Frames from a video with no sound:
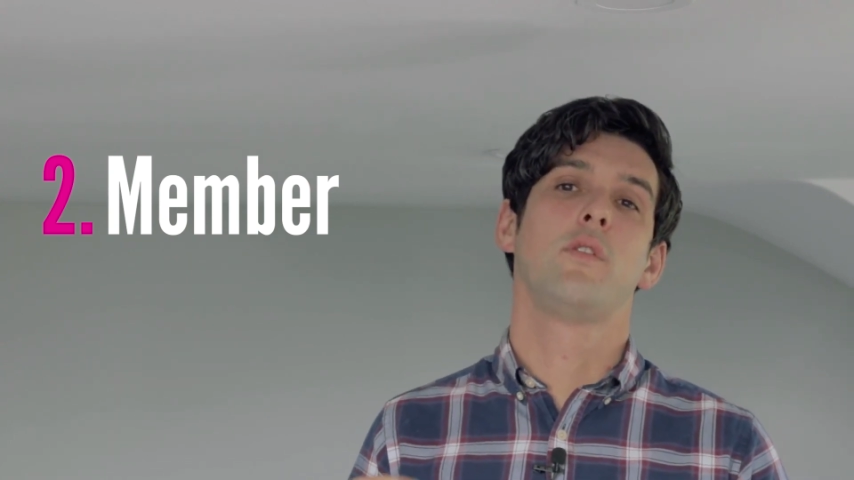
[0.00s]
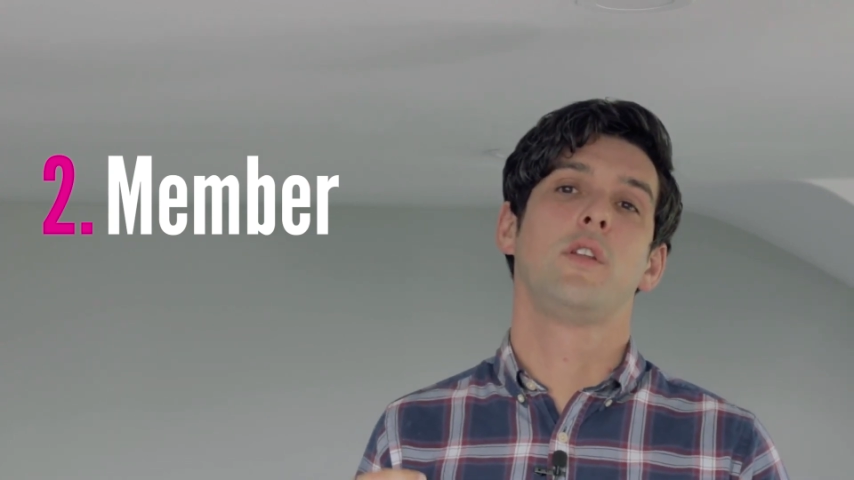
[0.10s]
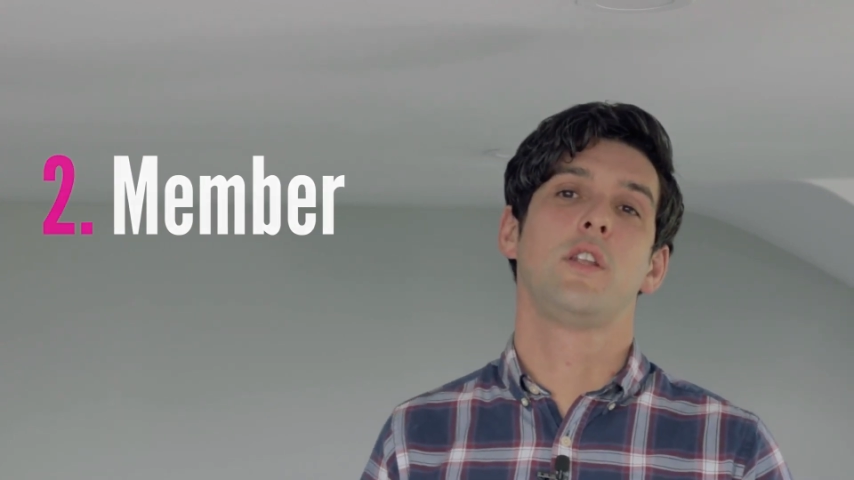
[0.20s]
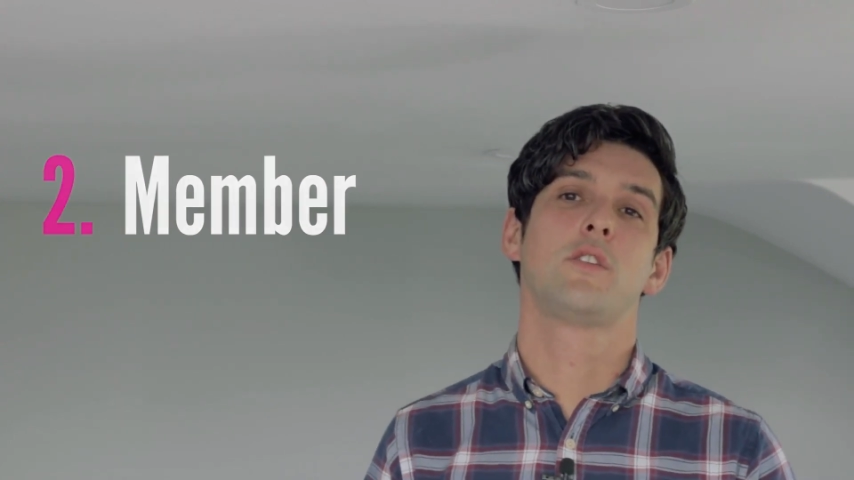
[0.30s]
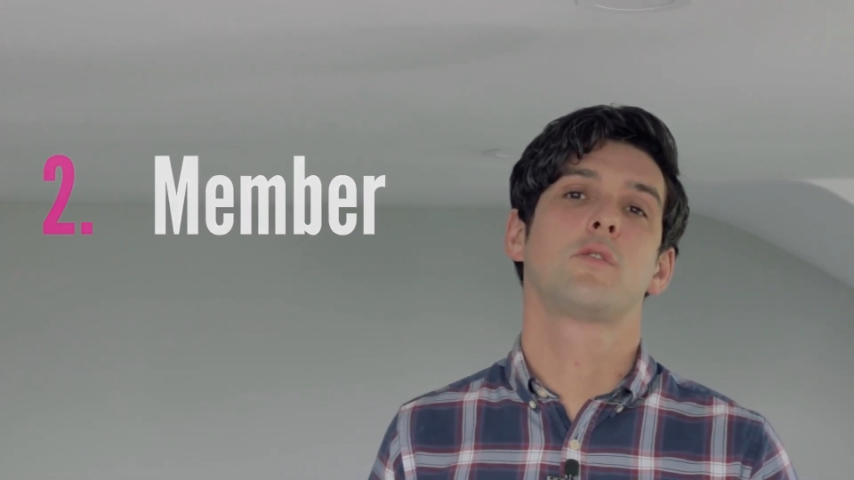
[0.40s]
the
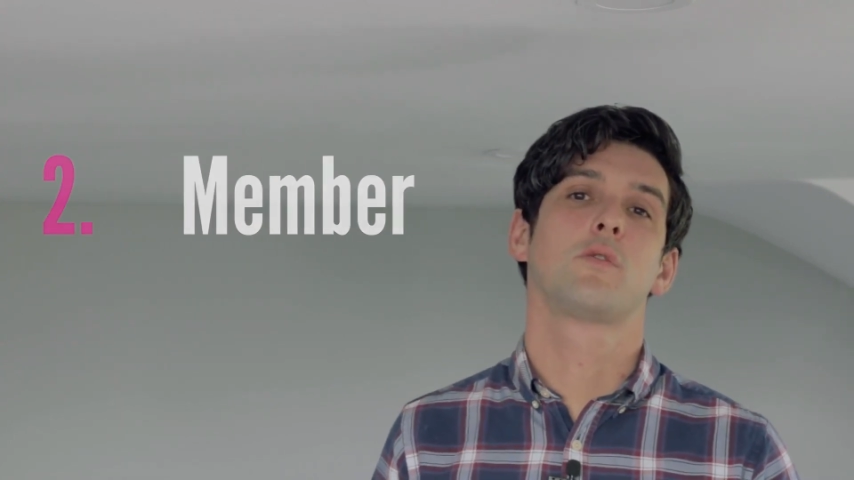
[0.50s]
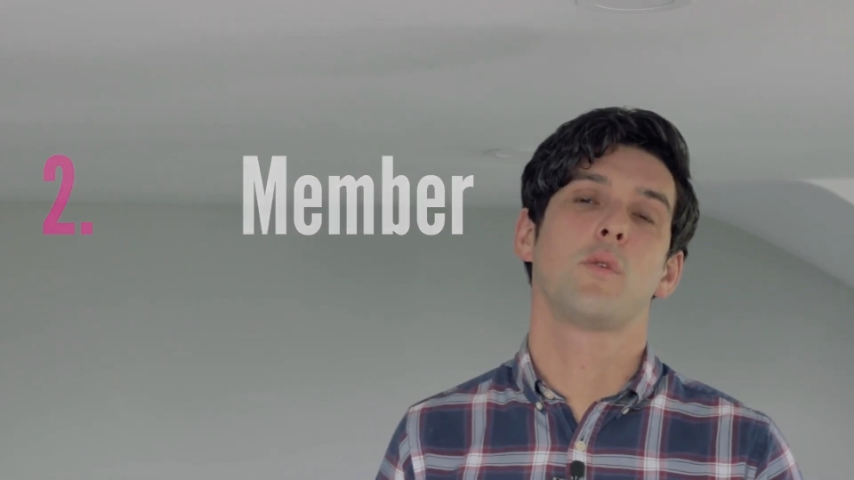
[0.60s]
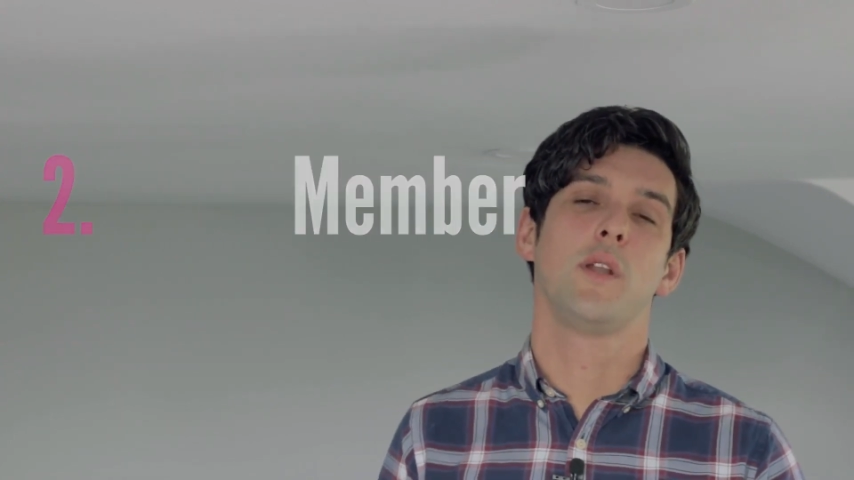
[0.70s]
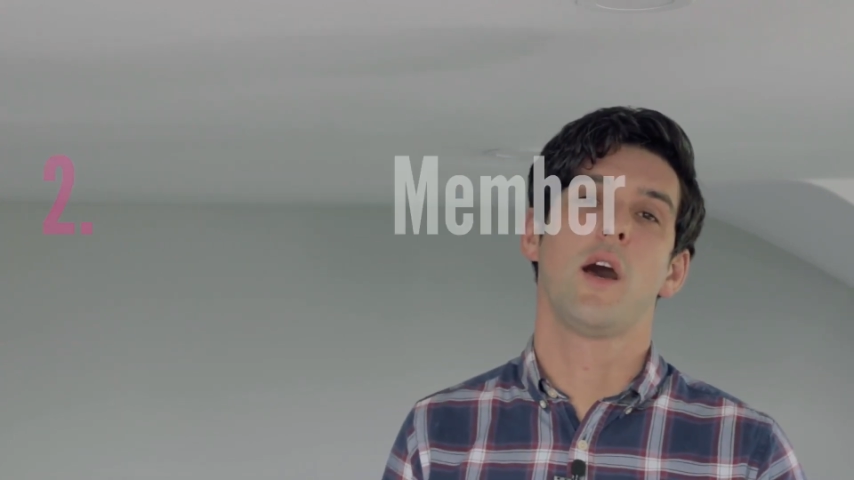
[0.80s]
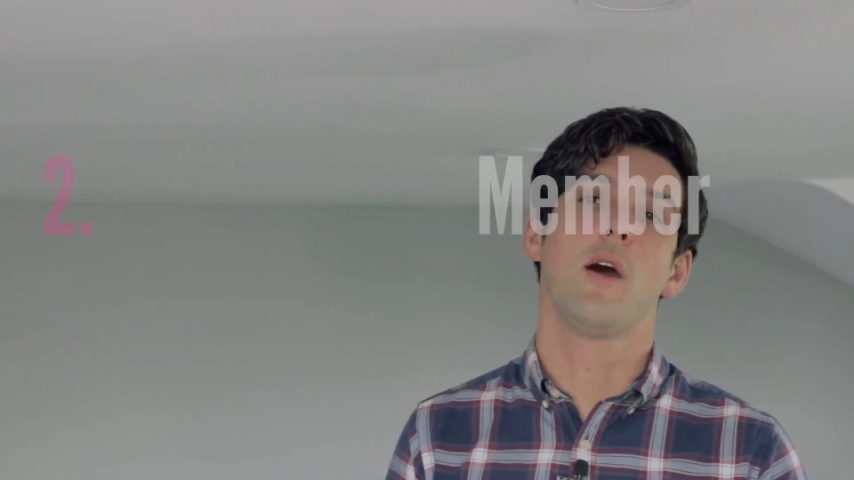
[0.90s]
Digital
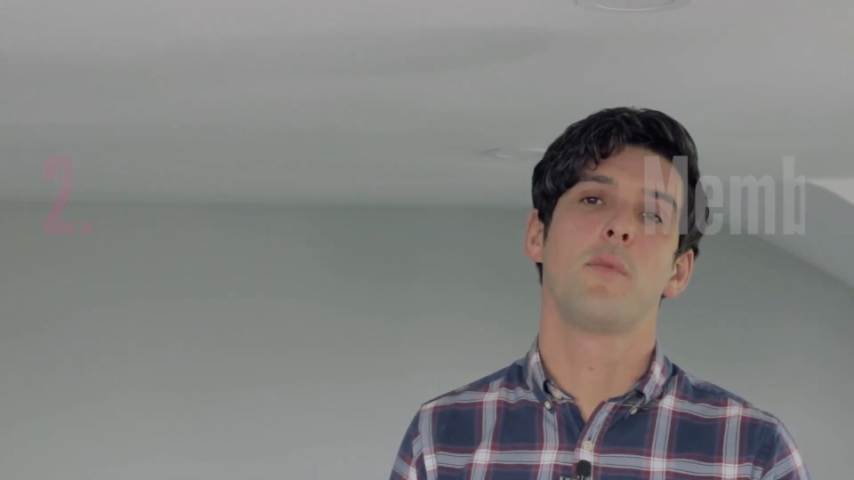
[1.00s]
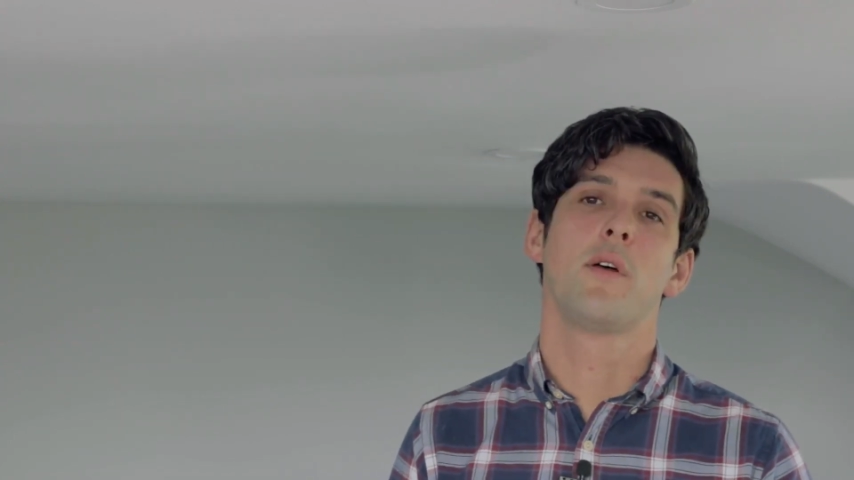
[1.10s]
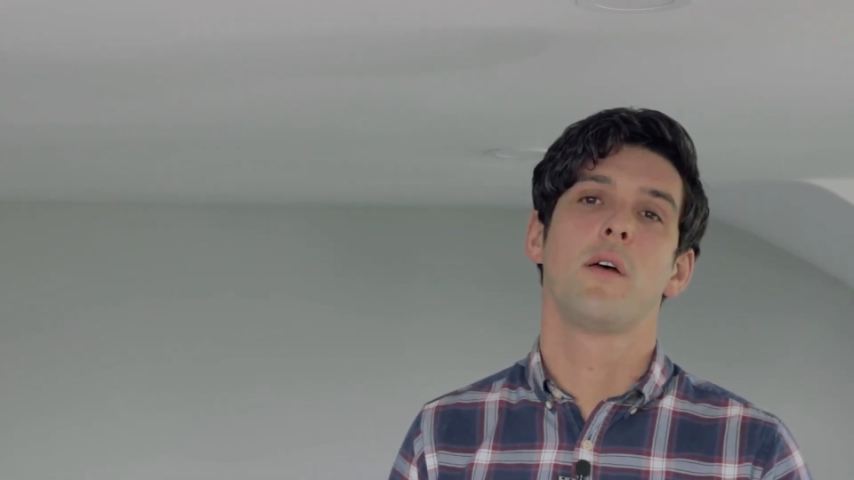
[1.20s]
Twin Hub.